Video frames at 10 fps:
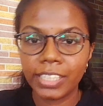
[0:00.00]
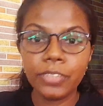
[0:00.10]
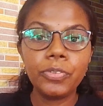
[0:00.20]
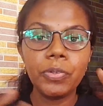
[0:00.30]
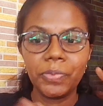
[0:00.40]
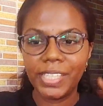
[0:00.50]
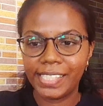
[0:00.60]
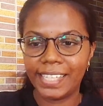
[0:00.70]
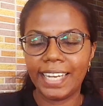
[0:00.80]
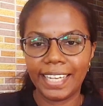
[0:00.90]
The fifth
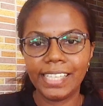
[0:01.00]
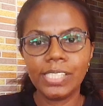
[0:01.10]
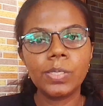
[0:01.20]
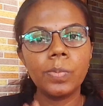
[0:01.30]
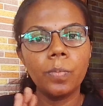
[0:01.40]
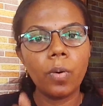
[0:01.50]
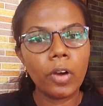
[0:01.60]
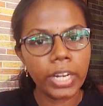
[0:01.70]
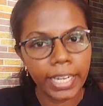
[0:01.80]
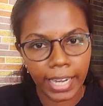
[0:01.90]
skill is
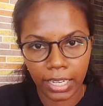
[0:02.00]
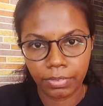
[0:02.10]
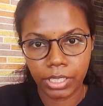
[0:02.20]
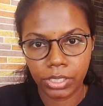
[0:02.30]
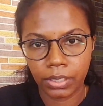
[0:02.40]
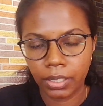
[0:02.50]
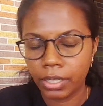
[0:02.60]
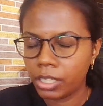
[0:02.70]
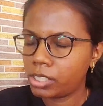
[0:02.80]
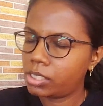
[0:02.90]
body language.
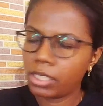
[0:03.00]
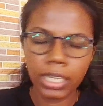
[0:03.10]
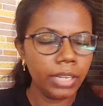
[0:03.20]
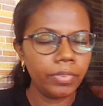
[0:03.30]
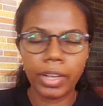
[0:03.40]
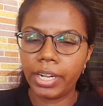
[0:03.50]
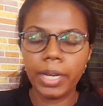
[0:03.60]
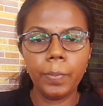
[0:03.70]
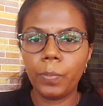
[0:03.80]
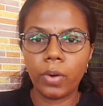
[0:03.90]
It's really
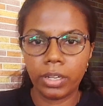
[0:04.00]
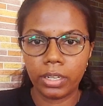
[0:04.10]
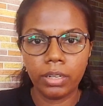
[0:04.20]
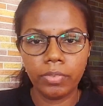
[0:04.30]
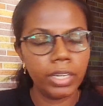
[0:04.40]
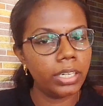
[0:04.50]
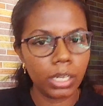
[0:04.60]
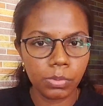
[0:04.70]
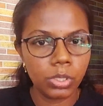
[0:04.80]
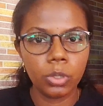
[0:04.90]
very important when it
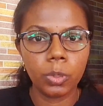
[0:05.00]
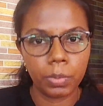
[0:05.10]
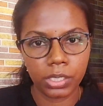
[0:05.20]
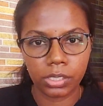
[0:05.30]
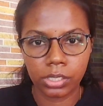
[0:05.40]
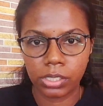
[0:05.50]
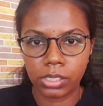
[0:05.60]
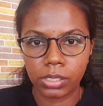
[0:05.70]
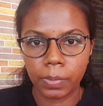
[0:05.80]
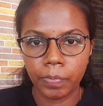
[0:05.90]
comes to group
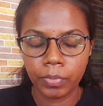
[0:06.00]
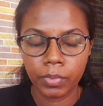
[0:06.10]
discussions.